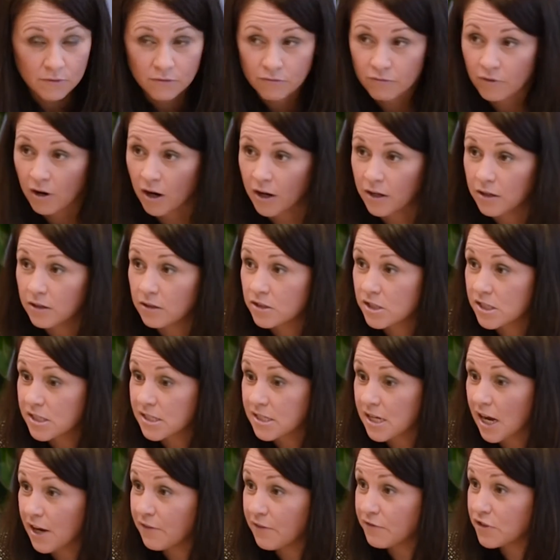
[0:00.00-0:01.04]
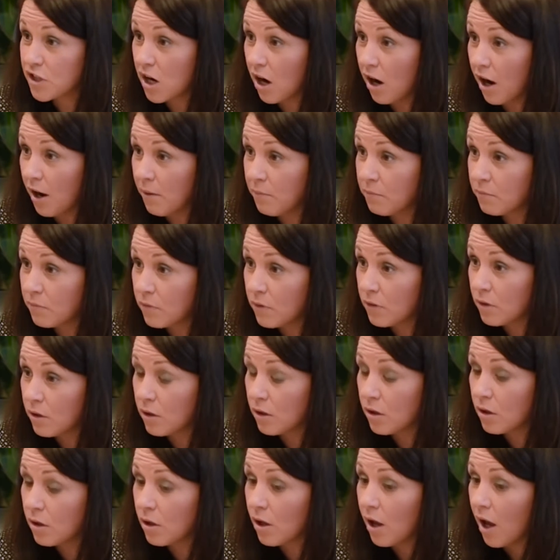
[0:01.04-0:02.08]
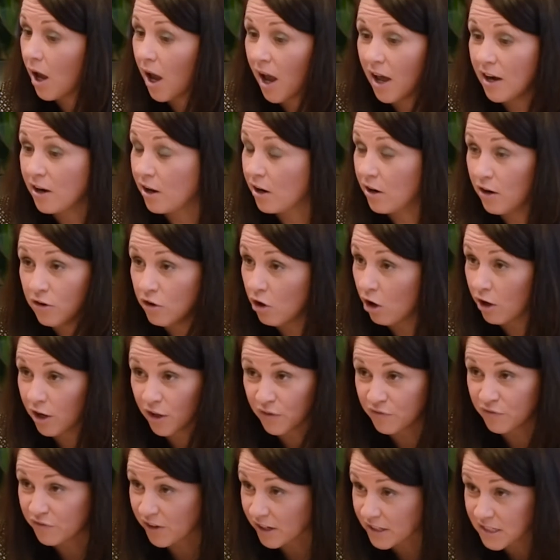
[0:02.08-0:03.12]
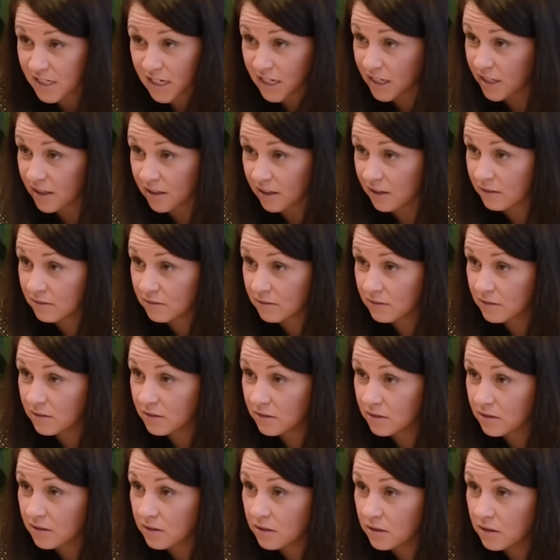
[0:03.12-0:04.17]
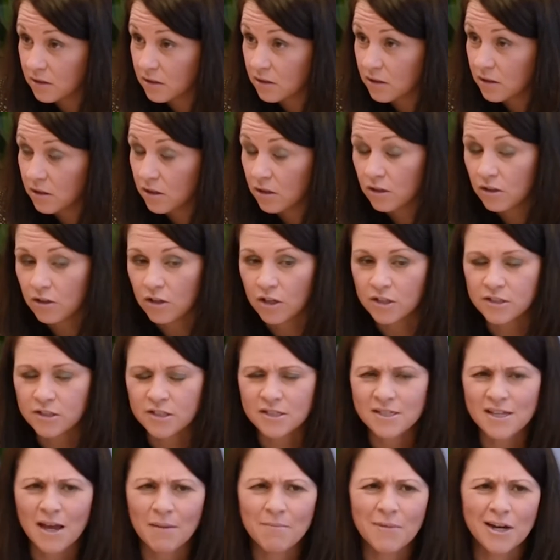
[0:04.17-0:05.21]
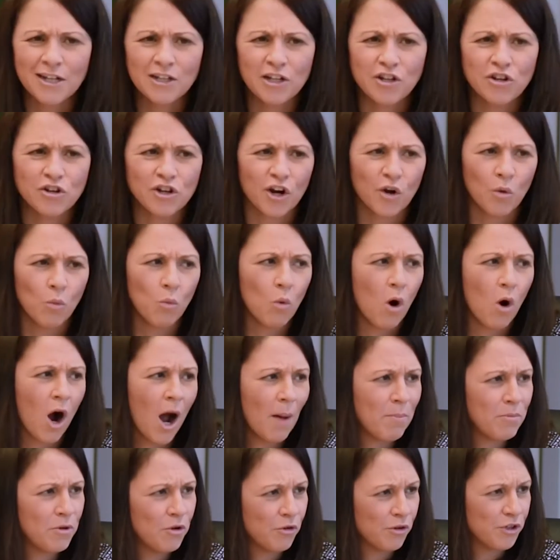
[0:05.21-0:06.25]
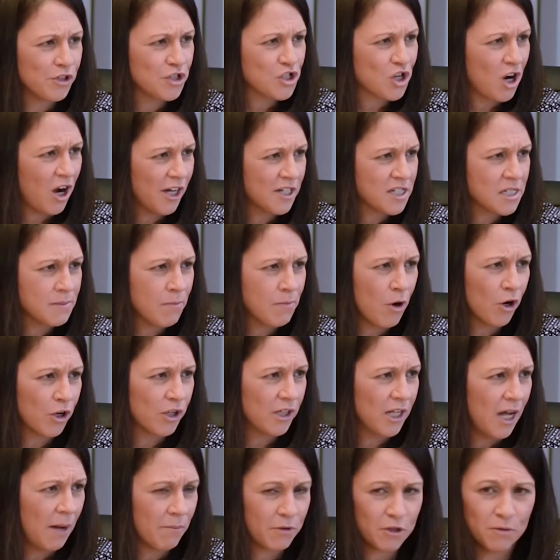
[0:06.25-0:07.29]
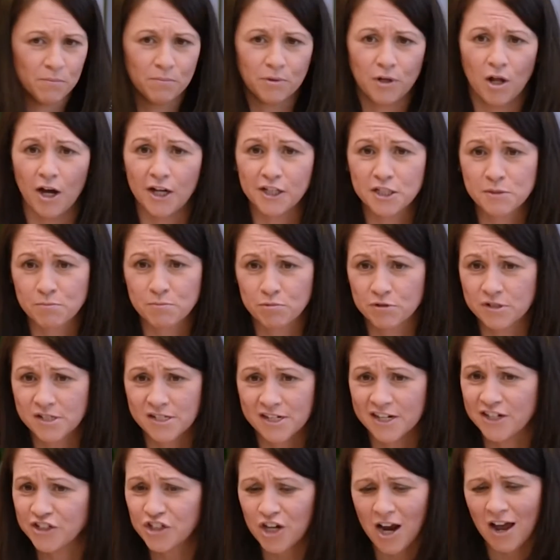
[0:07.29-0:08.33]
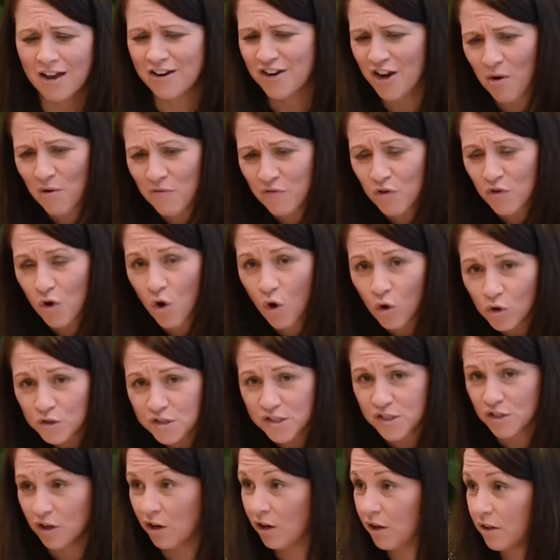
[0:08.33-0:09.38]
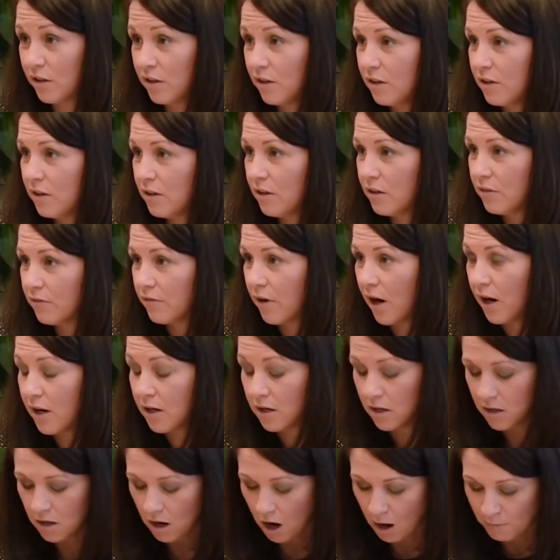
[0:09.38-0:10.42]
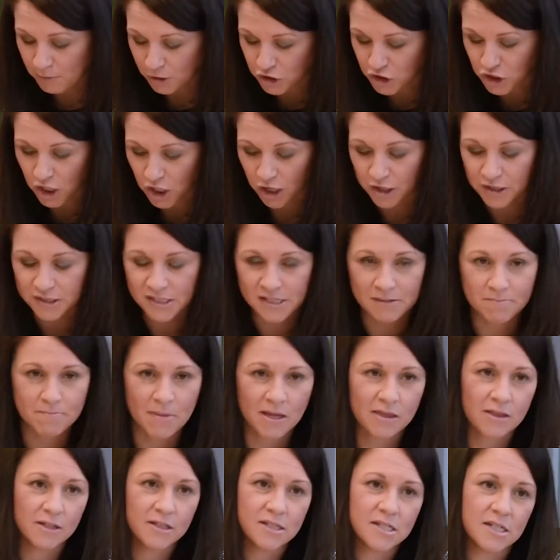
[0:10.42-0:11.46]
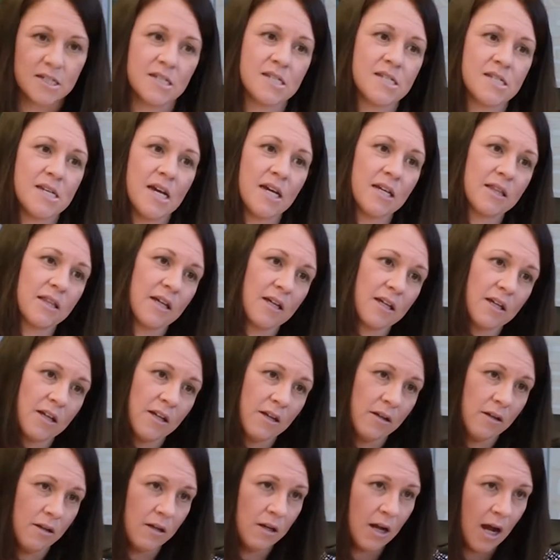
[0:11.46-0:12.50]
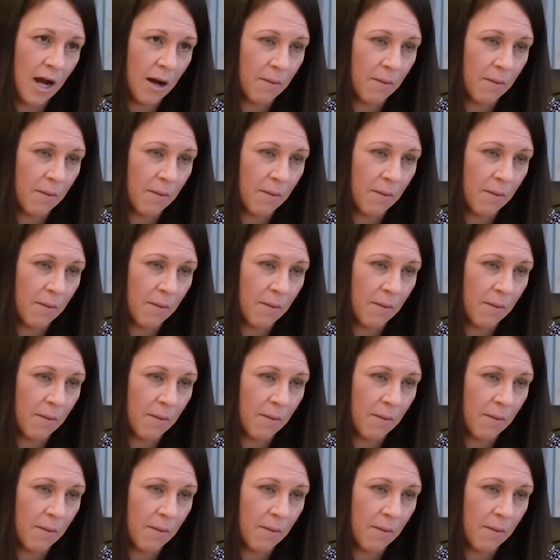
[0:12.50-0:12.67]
right? To save time and not affect anything. You know, does that mean that you're going to wipe your entire smoke alarm compliance procedure? No, of course not, right? I'm going to show you some methods in a sec that can